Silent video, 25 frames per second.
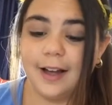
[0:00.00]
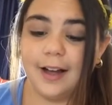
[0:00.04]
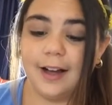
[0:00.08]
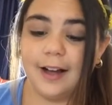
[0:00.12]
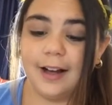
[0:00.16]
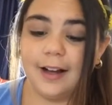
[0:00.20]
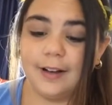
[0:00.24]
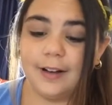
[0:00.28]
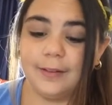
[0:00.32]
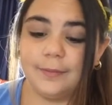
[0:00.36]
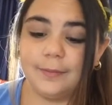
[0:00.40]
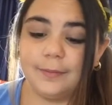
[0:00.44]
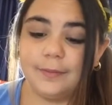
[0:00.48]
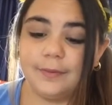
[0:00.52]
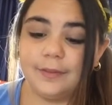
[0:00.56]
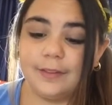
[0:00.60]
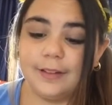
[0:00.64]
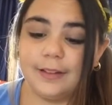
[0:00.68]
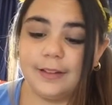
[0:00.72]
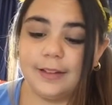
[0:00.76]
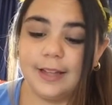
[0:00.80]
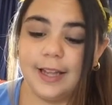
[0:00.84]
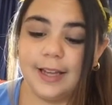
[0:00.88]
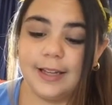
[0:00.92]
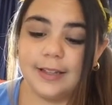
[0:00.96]
Um,
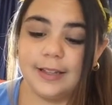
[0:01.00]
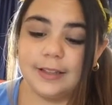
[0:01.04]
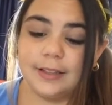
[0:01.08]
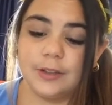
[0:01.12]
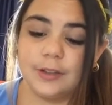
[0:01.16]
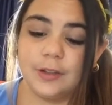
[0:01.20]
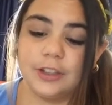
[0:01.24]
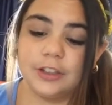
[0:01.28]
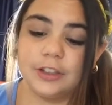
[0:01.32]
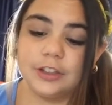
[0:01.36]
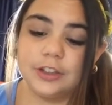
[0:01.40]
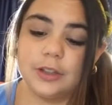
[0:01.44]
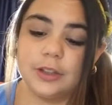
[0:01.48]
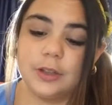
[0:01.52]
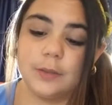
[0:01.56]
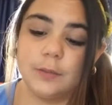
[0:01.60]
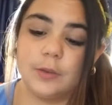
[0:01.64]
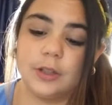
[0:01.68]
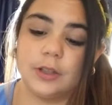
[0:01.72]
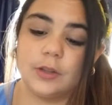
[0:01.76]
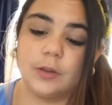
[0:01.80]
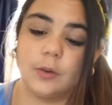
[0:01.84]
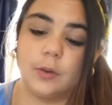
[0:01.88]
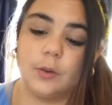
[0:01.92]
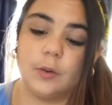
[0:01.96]
next question
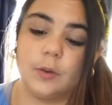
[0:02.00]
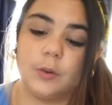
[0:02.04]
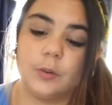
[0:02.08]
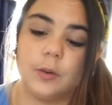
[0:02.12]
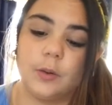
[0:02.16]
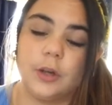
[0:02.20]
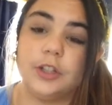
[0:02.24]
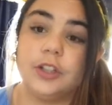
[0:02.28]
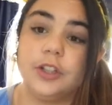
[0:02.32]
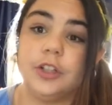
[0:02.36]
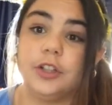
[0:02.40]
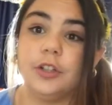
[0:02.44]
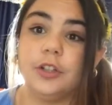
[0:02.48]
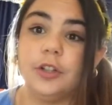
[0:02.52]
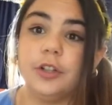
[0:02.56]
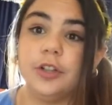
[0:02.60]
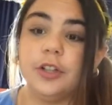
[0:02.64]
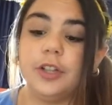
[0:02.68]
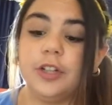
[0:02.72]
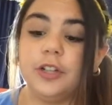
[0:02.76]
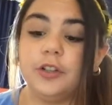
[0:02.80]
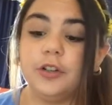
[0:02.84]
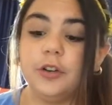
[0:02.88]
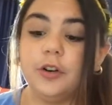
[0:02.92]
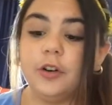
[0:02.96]
was, what do you do
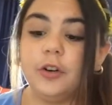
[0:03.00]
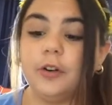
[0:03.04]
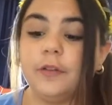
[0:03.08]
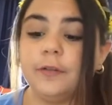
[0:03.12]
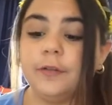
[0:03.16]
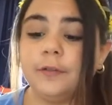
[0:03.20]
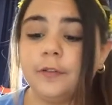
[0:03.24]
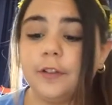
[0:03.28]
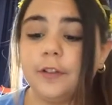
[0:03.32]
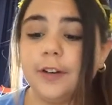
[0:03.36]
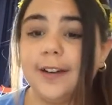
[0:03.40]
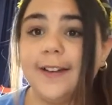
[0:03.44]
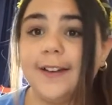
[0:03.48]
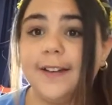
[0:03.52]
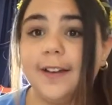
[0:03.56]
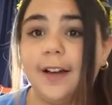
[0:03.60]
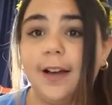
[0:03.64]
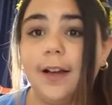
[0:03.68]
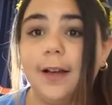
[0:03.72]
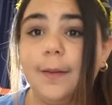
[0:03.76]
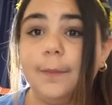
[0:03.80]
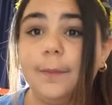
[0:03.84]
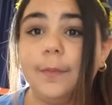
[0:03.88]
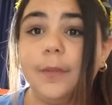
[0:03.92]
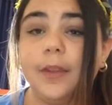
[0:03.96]
in your free
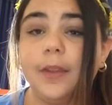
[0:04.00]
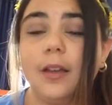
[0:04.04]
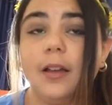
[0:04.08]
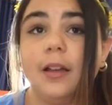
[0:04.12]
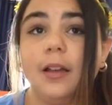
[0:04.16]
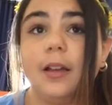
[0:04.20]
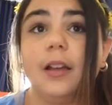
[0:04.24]
time?